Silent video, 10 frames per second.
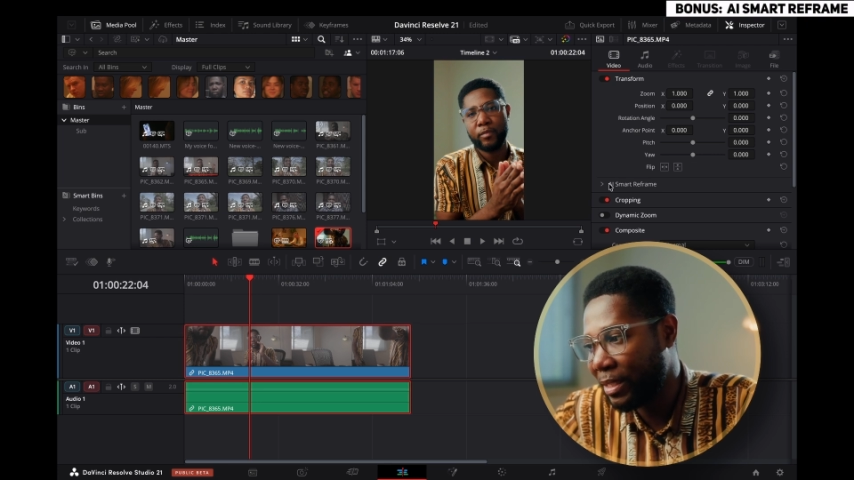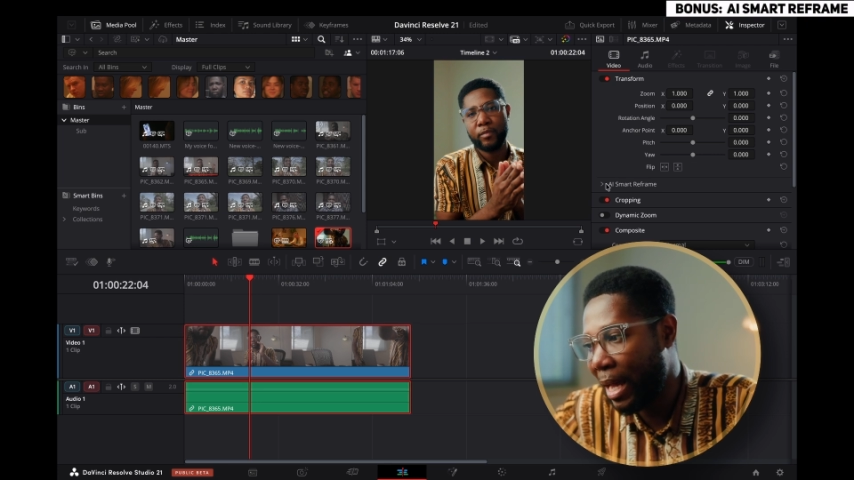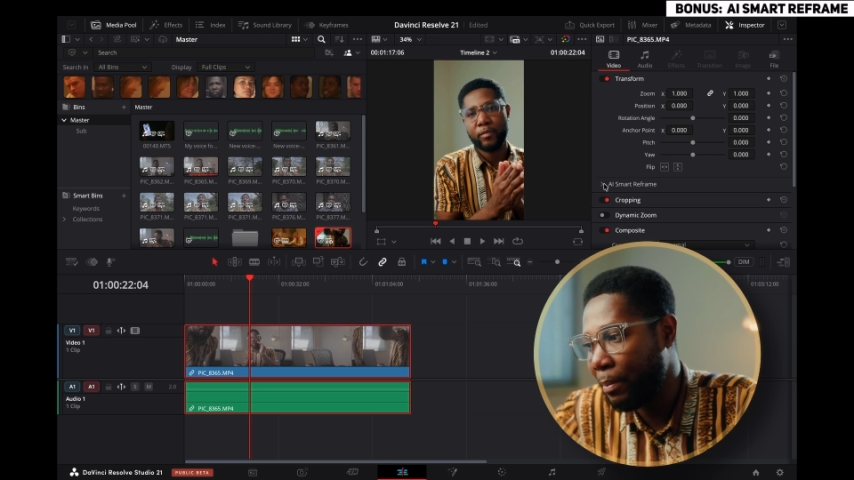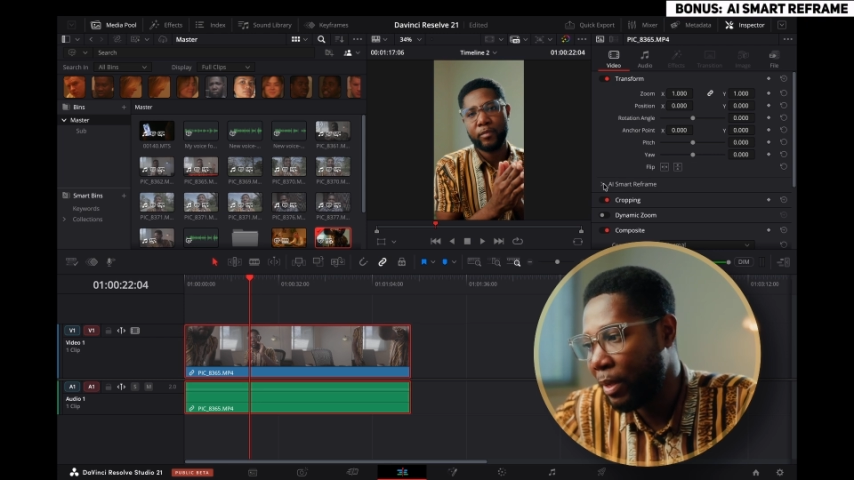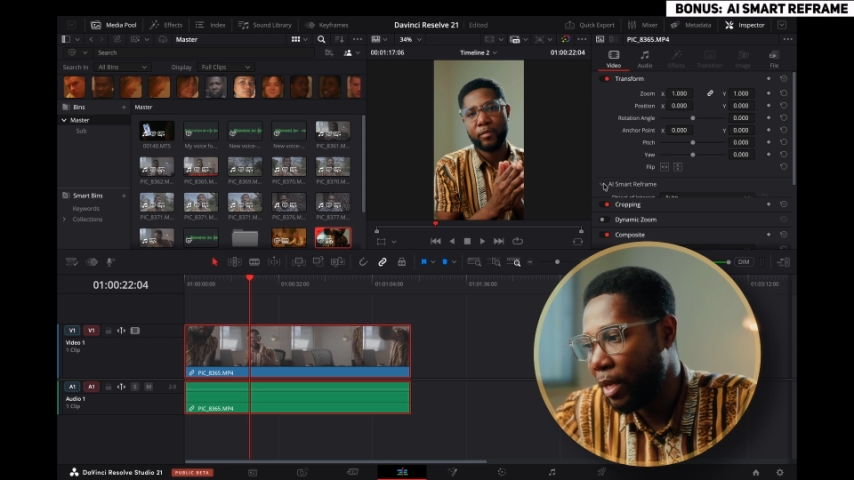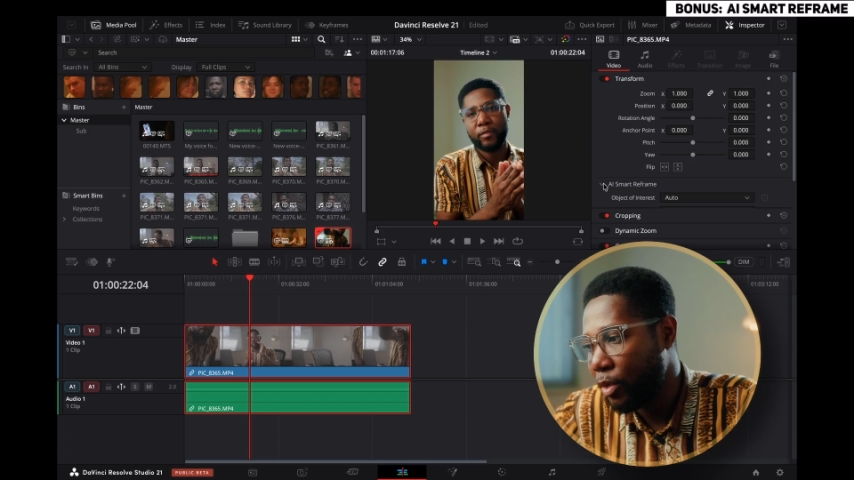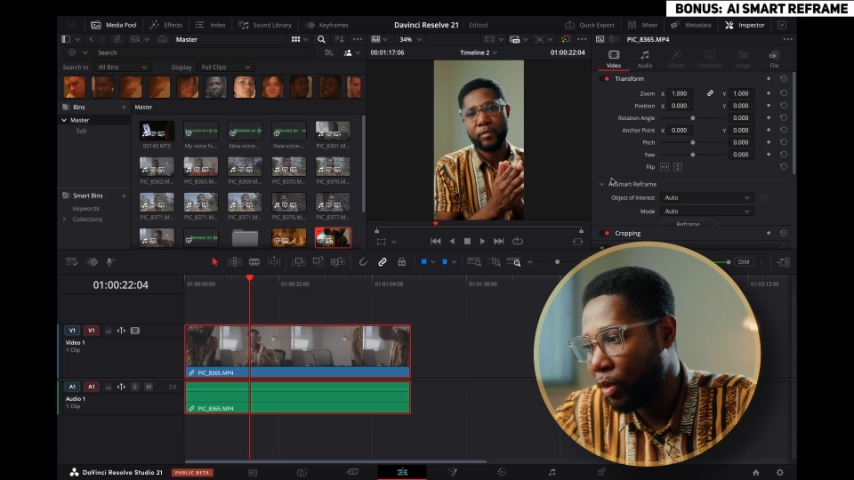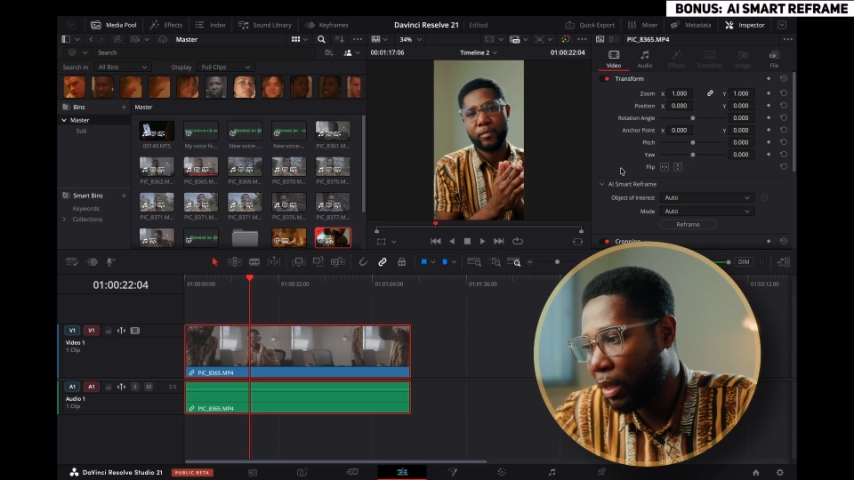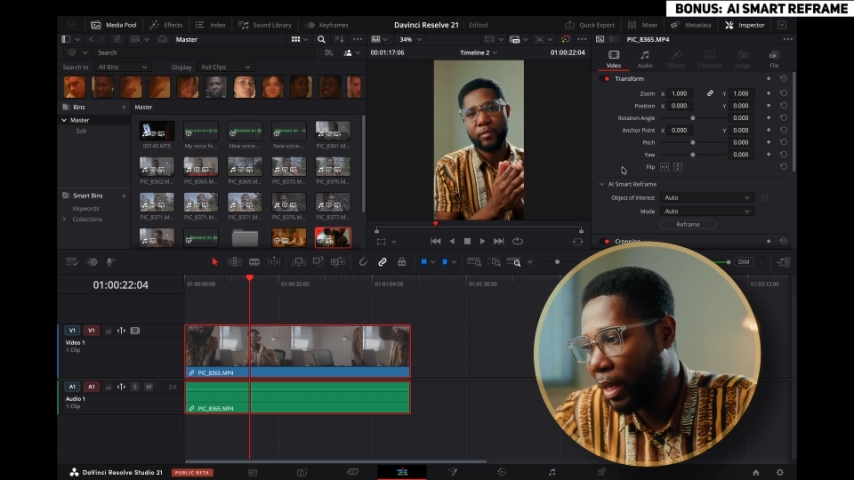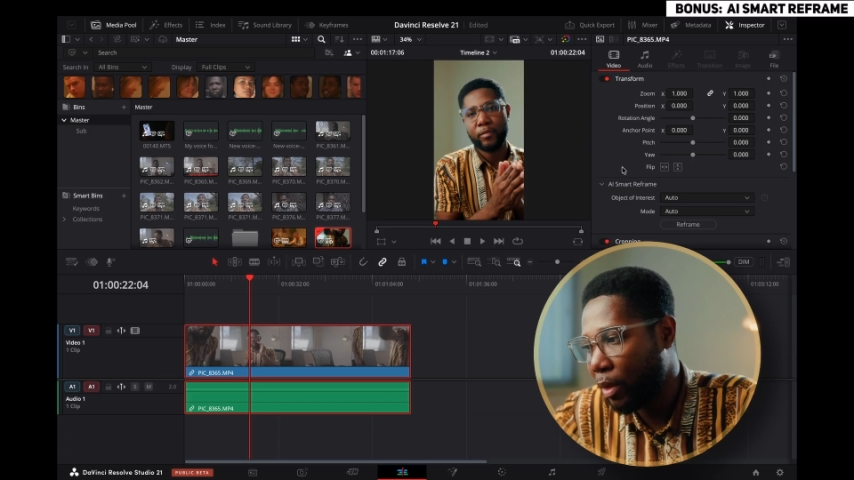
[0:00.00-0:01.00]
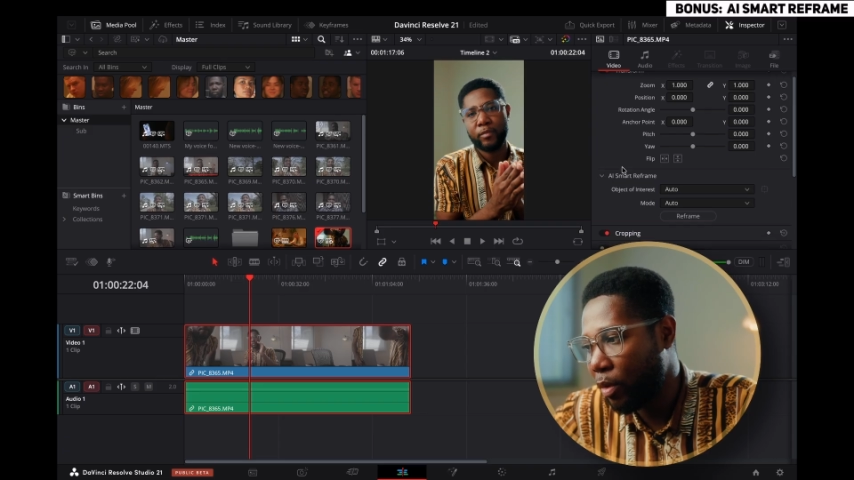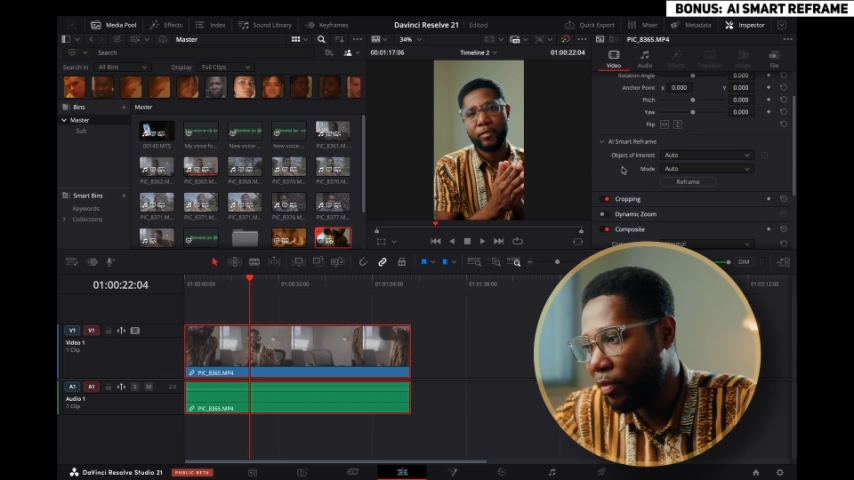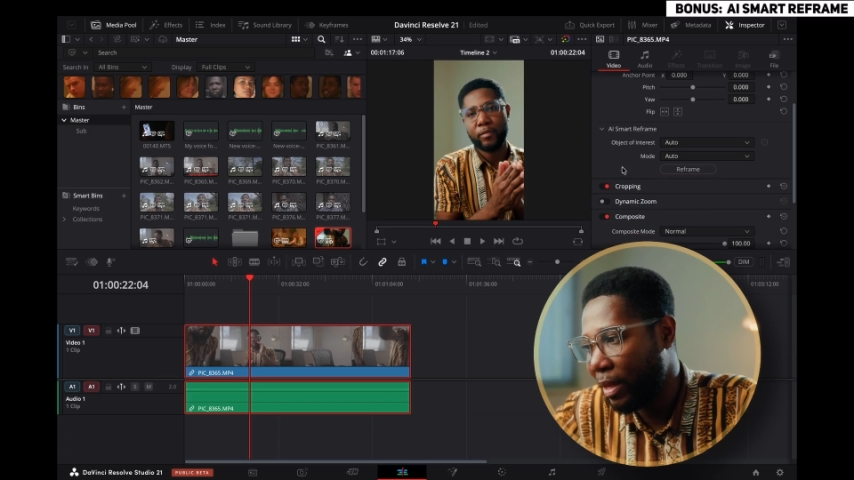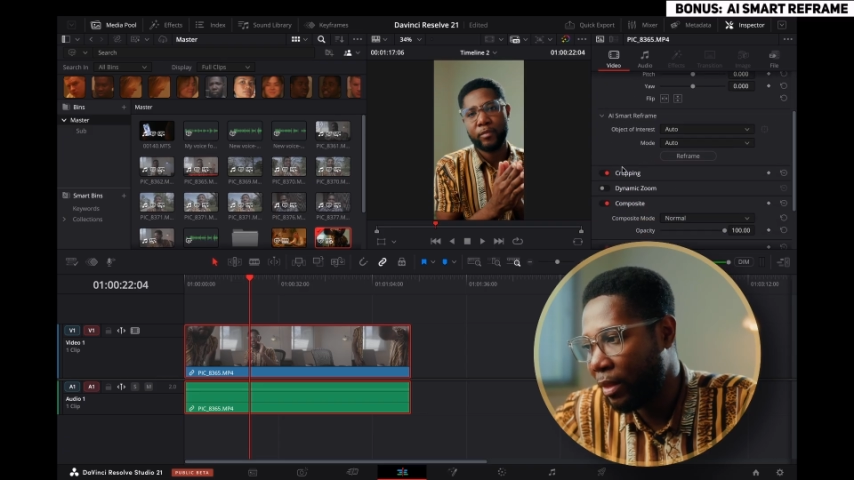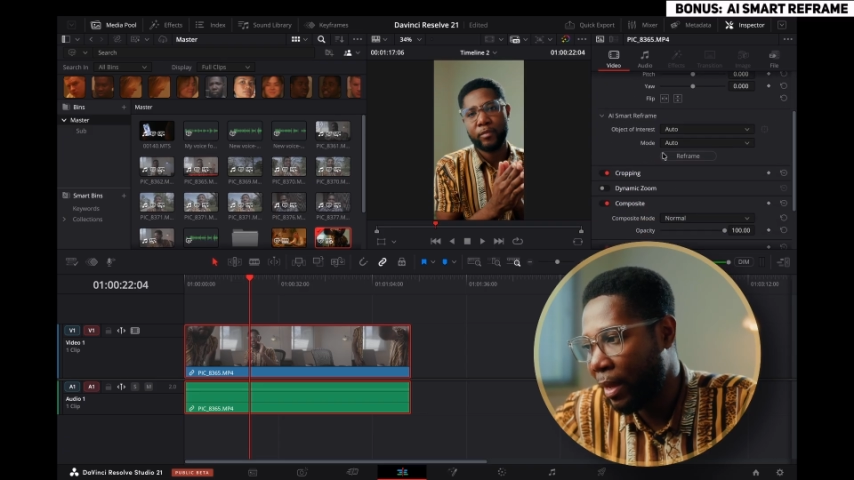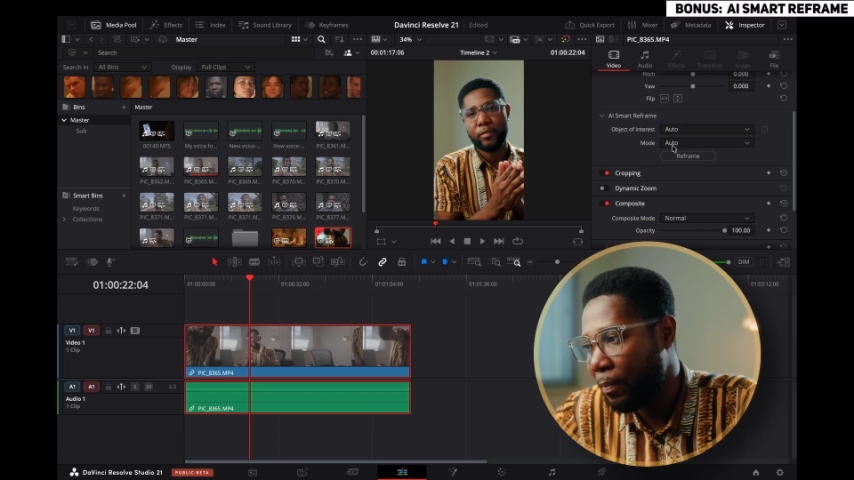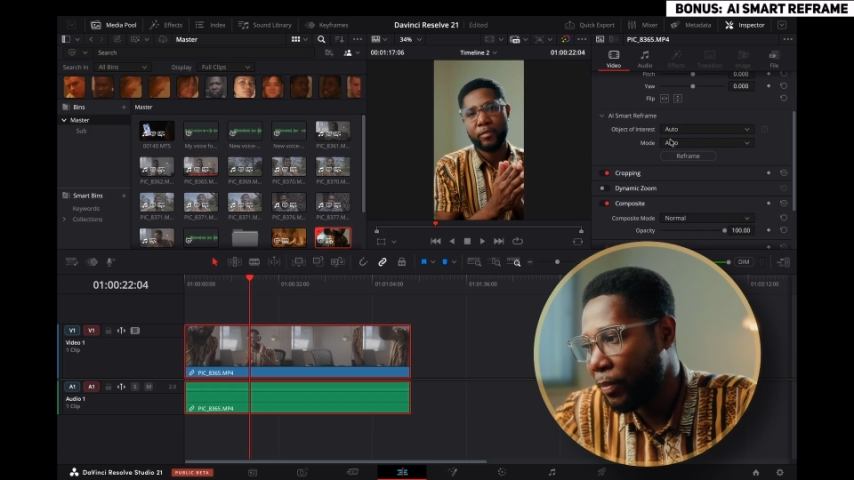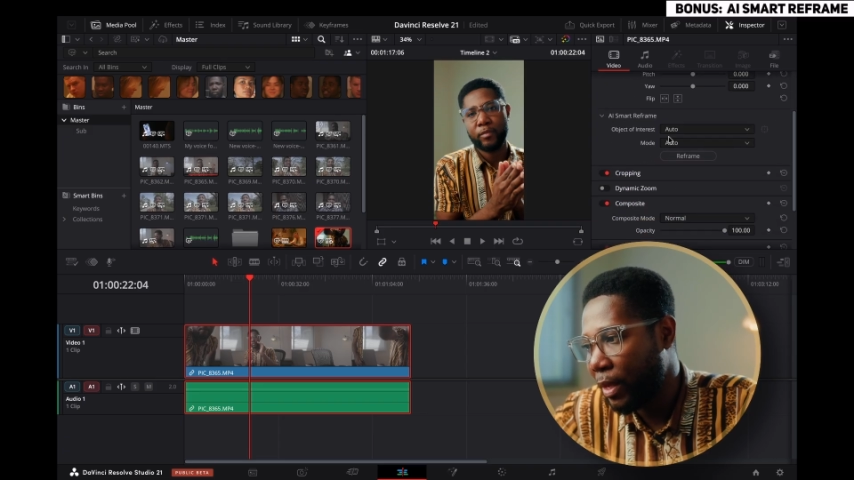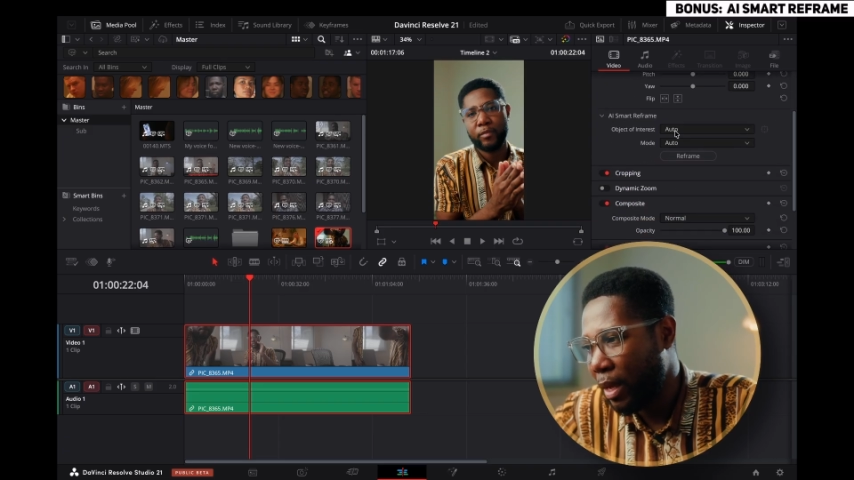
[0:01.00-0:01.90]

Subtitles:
tab. You click over there.